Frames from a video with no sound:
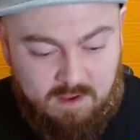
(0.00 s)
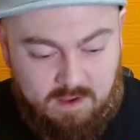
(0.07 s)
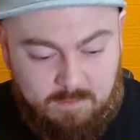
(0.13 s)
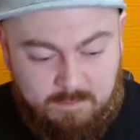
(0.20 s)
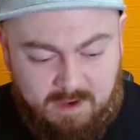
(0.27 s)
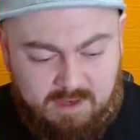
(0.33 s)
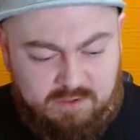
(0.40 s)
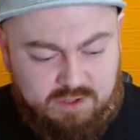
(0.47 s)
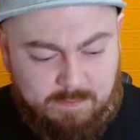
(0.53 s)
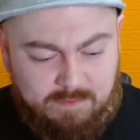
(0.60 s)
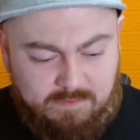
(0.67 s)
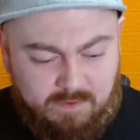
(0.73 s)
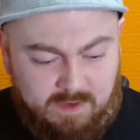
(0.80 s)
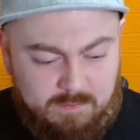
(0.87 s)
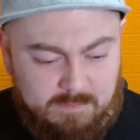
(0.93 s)
But it should
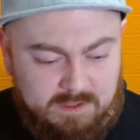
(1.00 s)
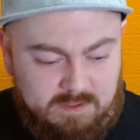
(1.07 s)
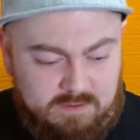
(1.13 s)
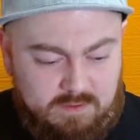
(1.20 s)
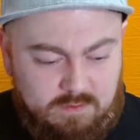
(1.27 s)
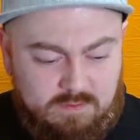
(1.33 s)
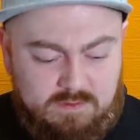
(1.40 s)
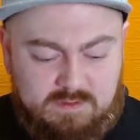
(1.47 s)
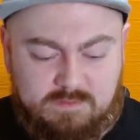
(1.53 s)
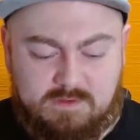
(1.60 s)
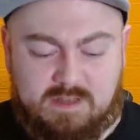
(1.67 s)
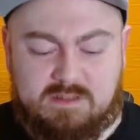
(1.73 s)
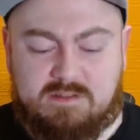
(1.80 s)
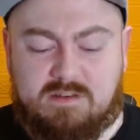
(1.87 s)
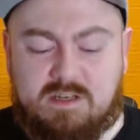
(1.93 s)
be fine because, it's
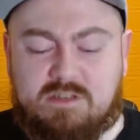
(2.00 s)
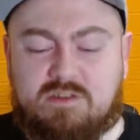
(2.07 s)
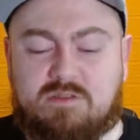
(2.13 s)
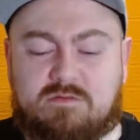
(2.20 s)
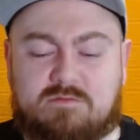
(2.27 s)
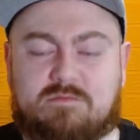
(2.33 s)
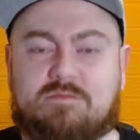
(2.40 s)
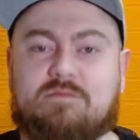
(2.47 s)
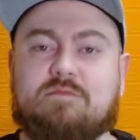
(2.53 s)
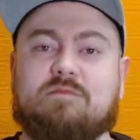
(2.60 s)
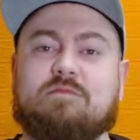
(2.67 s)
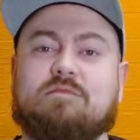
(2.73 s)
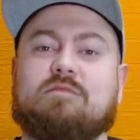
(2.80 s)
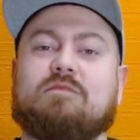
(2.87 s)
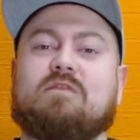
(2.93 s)
vaccination.
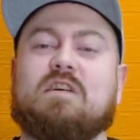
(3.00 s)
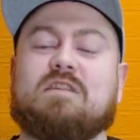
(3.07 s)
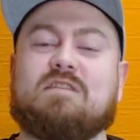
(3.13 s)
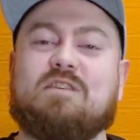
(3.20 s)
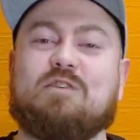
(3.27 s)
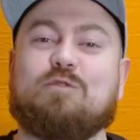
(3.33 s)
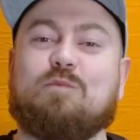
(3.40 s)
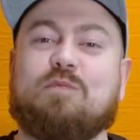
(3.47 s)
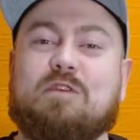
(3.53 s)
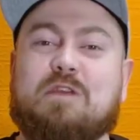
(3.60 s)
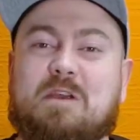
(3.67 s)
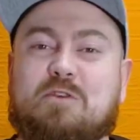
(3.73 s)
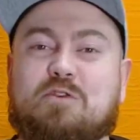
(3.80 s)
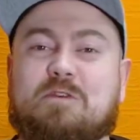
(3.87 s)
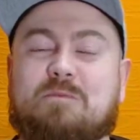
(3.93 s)
Vaccination
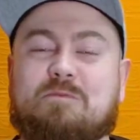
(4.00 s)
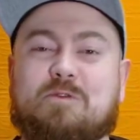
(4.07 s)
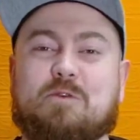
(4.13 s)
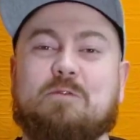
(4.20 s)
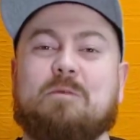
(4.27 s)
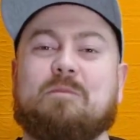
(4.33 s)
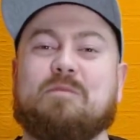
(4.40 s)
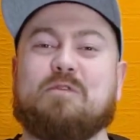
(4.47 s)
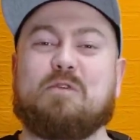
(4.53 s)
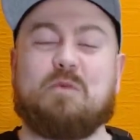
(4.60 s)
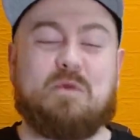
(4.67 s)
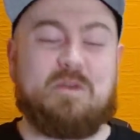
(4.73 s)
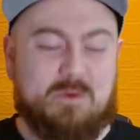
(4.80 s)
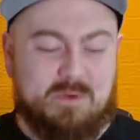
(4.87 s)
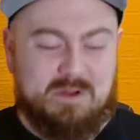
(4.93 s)
protects you, so don't
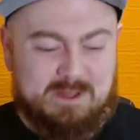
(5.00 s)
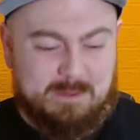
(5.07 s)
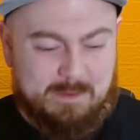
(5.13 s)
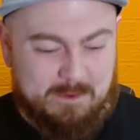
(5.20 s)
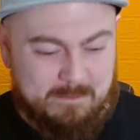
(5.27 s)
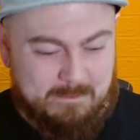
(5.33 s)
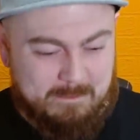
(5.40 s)
know what you're worried about.